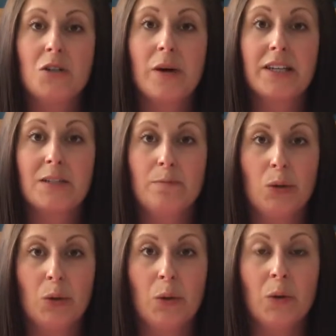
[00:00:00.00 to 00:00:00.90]
to
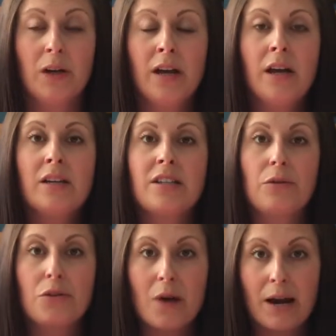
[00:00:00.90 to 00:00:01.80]
explore. So
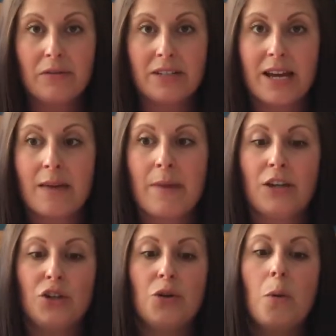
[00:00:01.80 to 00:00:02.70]
throughout the day, make
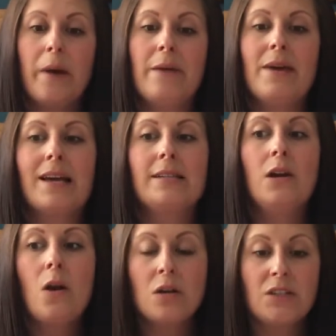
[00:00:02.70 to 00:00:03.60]
sure your baby has
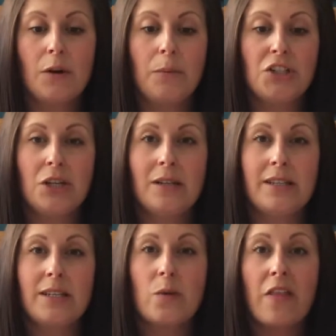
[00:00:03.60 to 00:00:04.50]
lots of
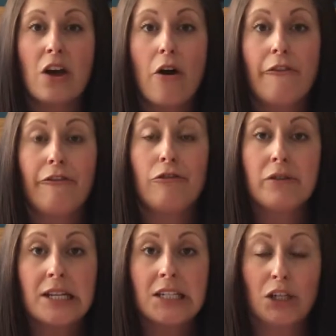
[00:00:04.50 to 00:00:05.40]
opportunities where they are
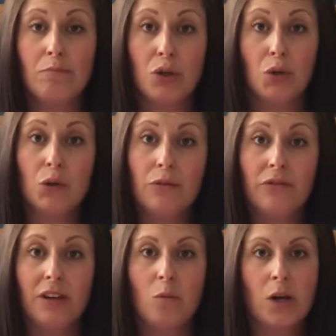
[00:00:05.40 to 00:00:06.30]
free to
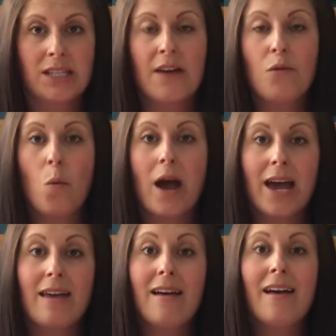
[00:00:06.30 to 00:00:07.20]
move in whatever
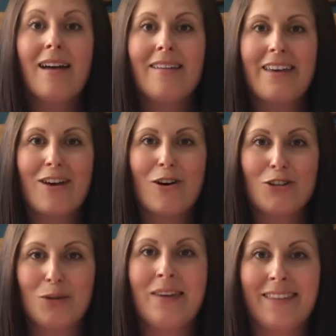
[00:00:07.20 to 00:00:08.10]
way they are
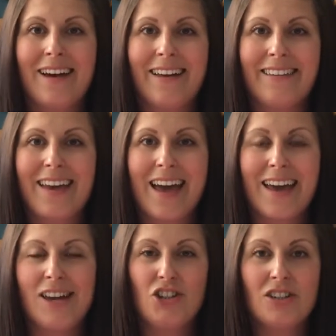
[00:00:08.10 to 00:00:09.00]
doing that at their
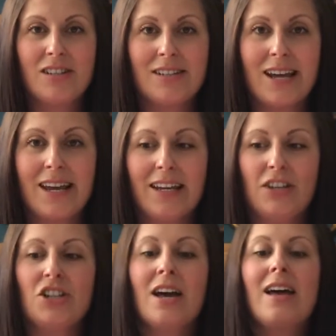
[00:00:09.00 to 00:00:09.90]
age and
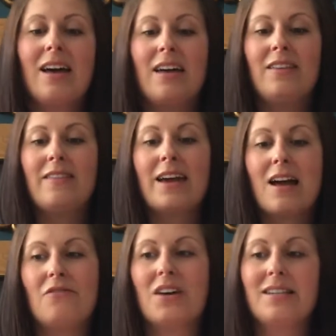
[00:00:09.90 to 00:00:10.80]
stage, and that they
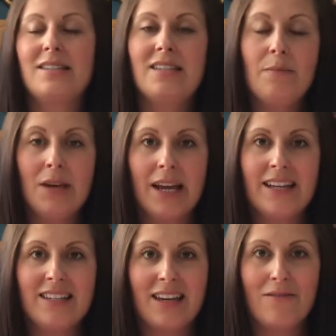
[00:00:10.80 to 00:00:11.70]
have that
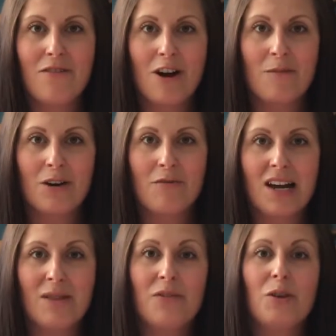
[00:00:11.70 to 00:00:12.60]
stimulating environment
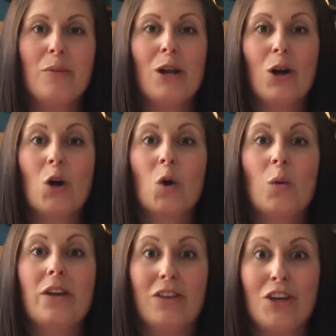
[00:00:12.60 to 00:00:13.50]
around them, along
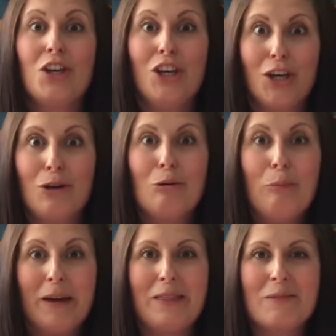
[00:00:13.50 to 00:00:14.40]
with you
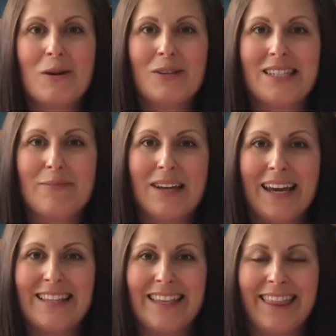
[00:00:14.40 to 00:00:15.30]
being the most
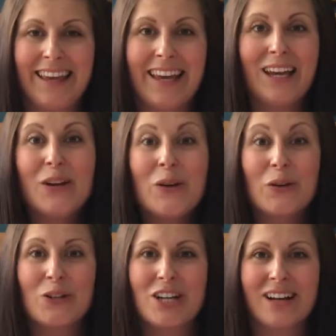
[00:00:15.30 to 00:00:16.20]
stimulating thing in
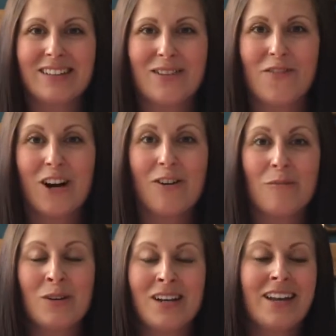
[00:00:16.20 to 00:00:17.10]
your child's
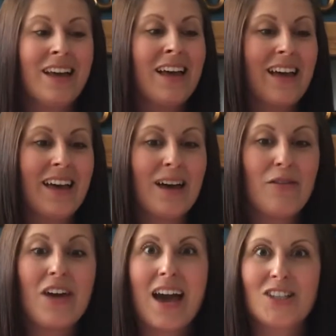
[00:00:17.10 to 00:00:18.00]
environment,
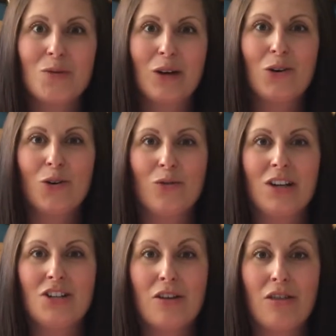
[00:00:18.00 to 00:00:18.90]
there to
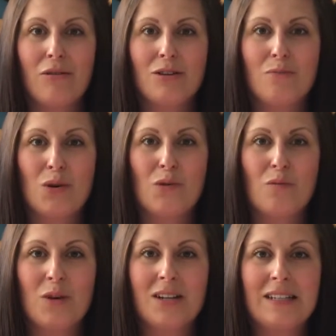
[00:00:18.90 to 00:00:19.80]
encourage those
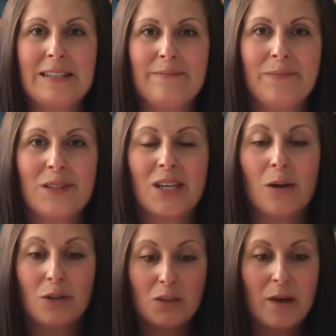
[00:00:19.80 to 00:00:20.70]
movements.
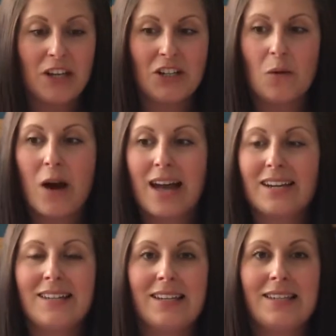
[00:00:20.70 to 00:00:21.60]
So spatial
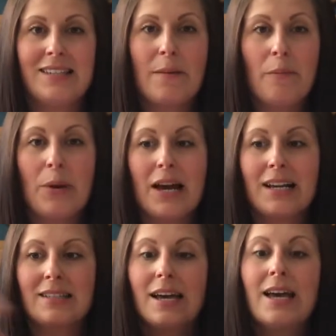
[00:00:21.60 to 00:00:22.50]
awareness, as simple
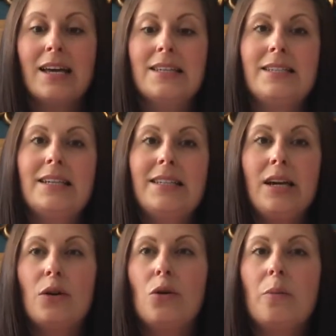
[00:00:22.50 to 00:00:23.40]
as
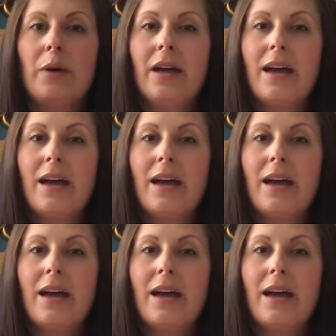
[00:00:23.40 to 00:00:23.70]
sitting up